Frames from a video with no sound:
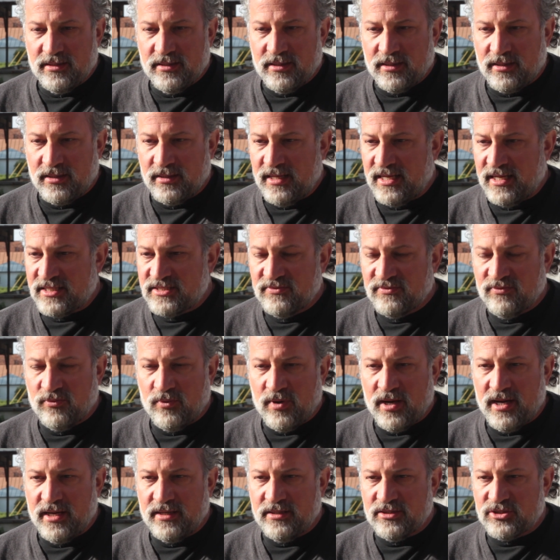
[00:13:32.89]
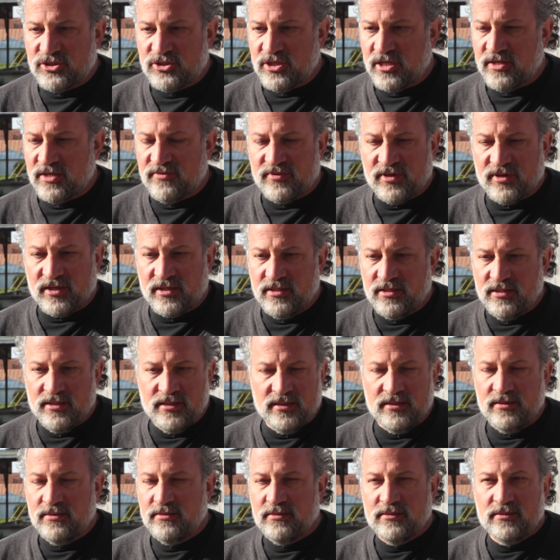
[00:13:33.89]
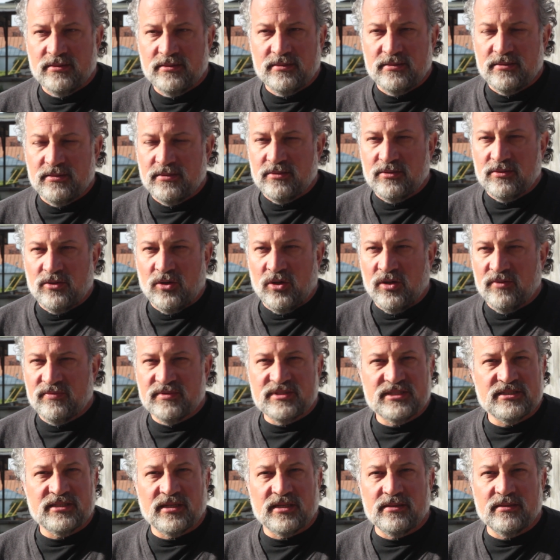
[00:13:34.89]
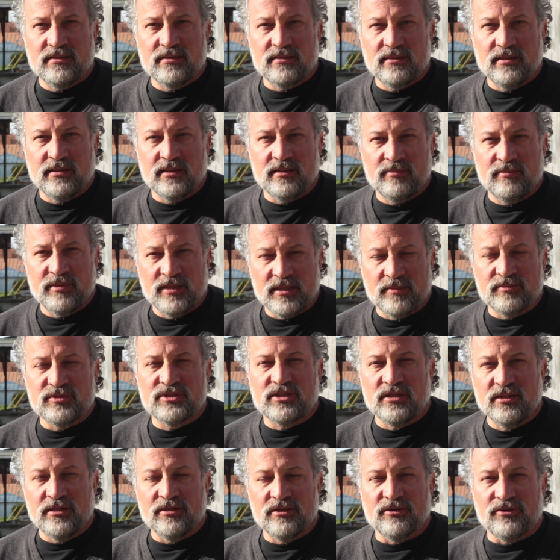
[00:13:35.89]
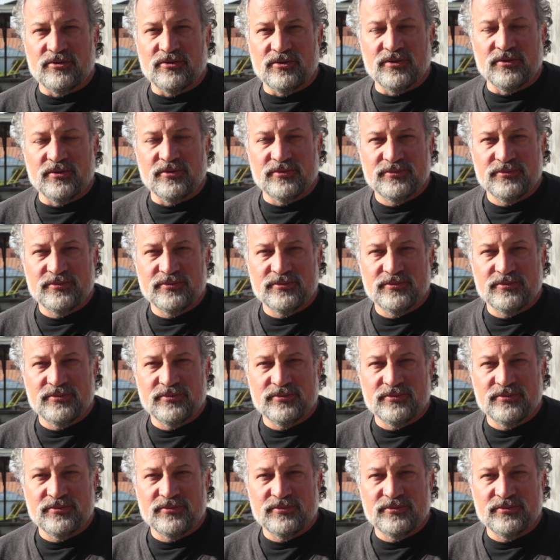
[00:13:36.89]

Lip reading: a glass of wine, a shot of raki, all of a sudden it becomes clear to you.